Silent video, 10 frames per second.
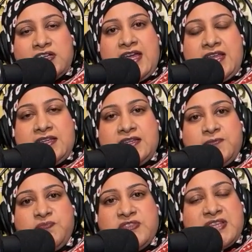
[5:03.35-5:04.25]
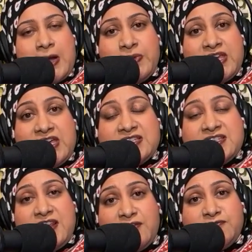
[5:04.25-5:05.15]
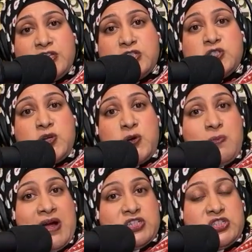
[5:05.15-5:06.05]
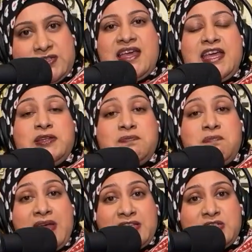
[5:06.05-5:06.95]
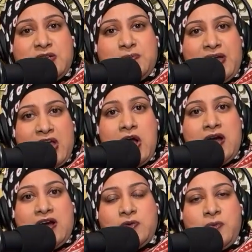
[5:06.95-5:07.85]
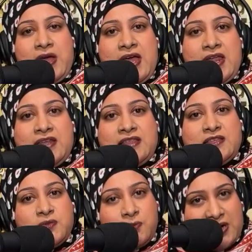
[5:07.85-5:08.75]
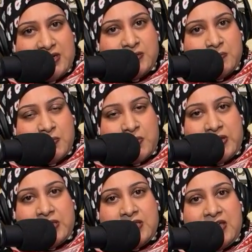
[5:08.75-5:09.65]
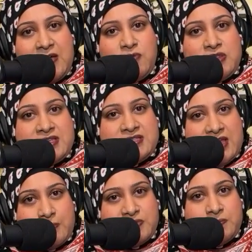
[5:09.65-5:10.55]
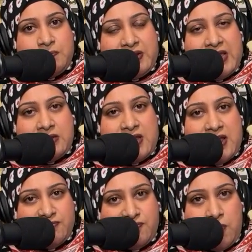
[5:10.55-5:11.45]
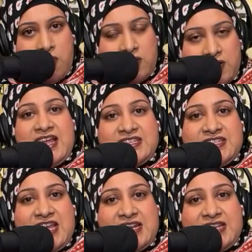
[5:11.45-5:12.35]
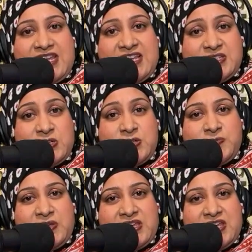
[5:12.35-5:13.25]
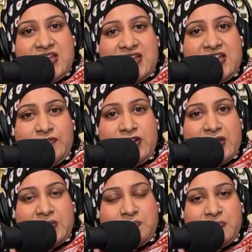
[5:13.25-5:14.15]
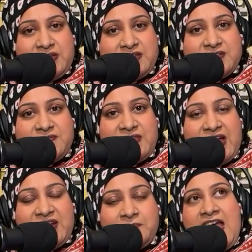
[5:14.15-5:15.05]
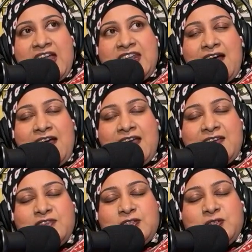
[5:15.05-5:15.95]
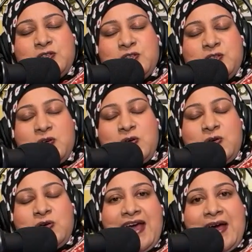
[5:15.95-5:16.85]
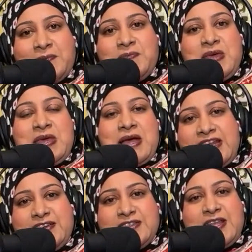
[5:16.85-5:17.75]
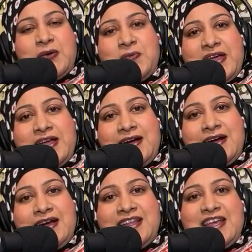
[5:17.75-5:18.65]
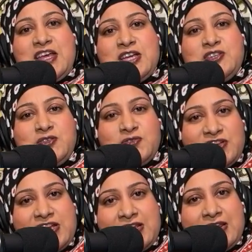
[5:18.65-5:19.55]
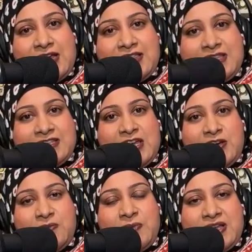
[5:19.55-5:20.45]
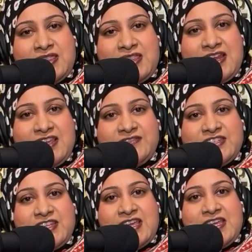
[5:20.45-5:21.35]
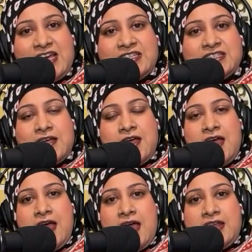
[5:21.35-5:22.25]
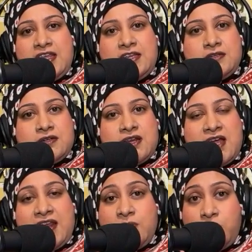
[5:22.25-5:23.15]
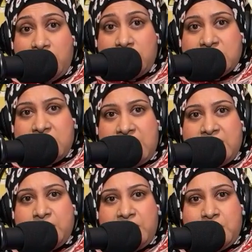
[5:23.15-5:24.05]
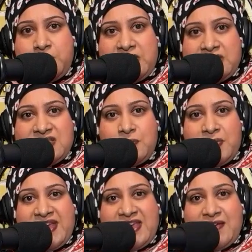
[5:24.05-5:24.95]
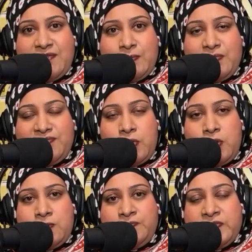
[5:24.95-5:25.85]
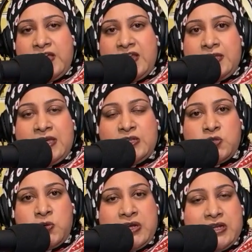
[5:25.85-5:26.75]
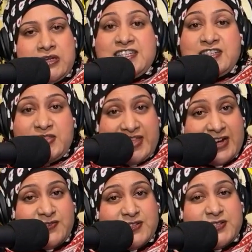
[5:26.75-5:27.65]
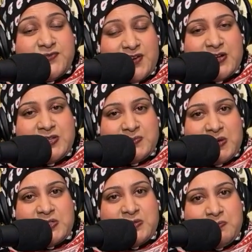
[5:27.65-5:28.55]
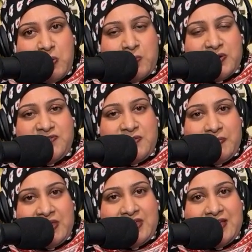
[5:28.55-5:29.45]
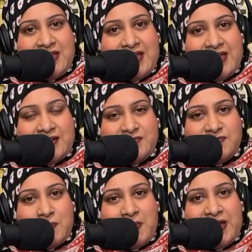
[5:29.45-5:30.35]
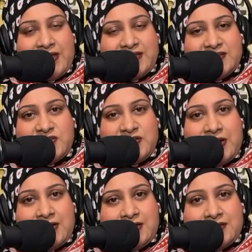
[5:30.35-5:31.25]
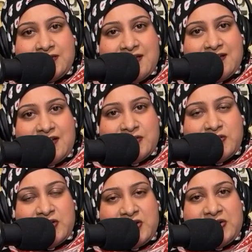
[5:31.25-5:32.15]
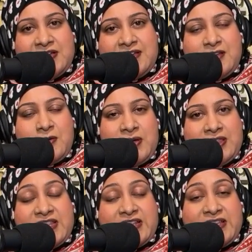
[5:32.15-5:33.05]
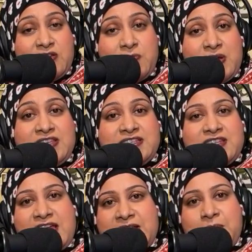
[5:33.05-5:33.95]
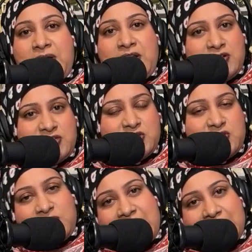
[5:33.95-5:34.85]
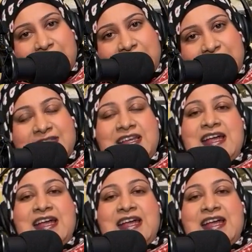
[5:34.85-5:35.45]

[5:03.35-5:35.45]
And some kids loved it so much. It melted my heart when this one little boy came with his empty plate and fork and said, "Excuse me, can I have another piece of that?" And I was so happy. I was like, "Oh my God, do you really like this kiribat?" And he was like, "Yes." And he took and he wanted a slightly bigger piece than what I gave him before, and he enjoyed it. So that was a very special moment for me and for my Sri Lankan culture, knowing that kiribat is liked by not just Sri Lankans.